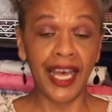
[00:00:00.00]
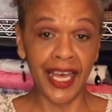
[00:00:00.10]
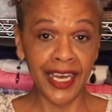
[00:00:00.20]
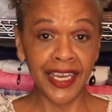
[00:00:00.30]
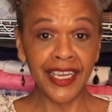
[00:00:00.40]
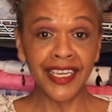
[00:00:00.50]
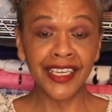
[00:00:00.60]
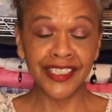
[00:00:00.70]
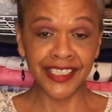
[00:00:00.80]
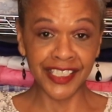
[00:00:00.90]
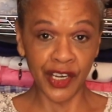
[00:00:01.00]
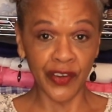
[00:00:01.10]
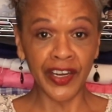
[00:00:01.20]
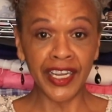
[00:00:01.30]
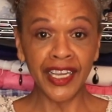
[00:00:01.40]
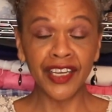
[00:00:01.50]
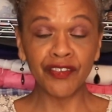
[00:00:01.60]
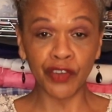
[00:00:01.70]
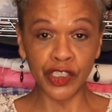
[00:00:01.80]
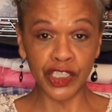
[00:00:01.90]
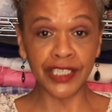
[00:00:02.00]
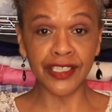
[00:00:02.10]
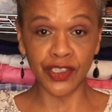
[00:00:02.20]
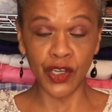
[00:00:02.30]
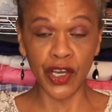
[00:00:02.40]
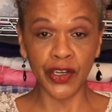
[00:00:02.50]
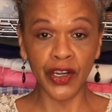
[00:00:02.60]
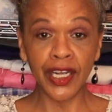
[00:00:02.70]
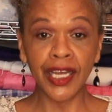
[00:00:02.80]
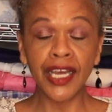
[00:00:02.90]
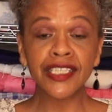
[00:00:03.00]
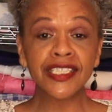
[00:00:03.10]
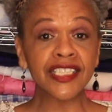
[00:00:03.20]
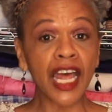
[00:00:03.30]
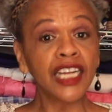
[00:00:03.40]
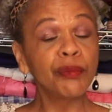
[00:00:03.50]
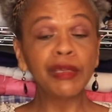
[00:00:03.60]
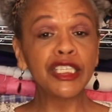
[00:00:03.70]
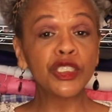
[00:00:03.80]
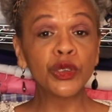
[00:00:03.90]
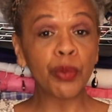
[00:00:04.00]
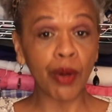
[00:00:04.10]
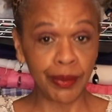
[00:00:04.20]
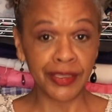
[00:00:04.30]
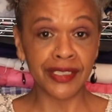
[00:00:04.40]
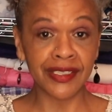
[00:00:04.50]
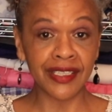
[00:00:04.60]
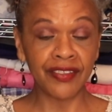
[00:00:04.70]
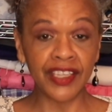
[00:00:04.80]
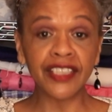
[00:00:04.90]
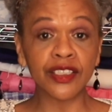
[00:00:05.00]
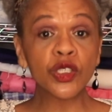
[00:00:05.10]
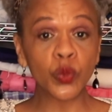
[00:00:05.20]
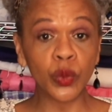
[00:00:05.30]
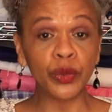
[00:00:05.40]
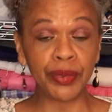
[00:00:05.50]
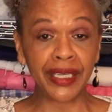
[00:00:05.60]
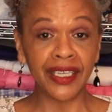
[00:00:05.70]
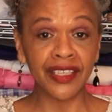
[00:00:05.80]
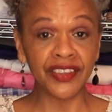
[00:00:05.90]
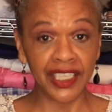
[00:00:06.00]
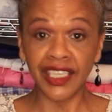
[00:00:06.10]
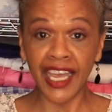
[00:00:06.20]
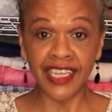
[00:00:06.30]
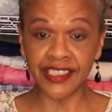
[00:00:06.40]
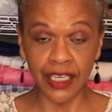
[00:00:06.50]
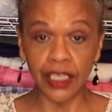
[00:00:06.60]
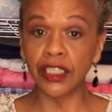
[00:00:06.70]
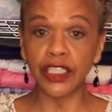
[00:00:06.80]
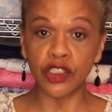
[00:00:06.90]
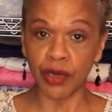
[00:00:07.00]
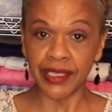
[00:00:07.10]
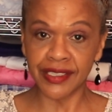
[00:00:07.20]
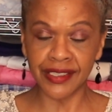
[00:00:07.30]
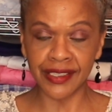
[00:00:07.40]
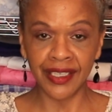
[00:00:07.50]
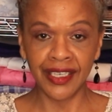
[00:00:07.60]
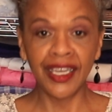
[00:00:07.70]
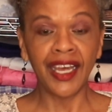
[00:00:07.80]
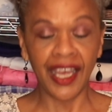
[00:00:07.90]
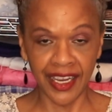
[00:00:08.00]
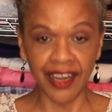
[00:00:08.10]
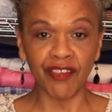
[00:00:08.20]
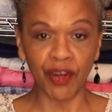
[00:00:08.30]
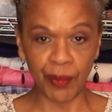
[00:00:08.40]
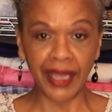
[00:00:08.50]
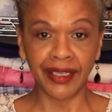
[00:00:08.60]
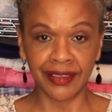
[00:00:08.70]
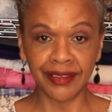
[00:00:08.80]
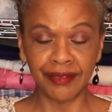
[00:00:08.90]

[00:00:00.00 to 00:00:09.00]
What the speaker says: I, Terry, Virginia's daughter, solemnly do promise that this will be the last ugly dress I ever make.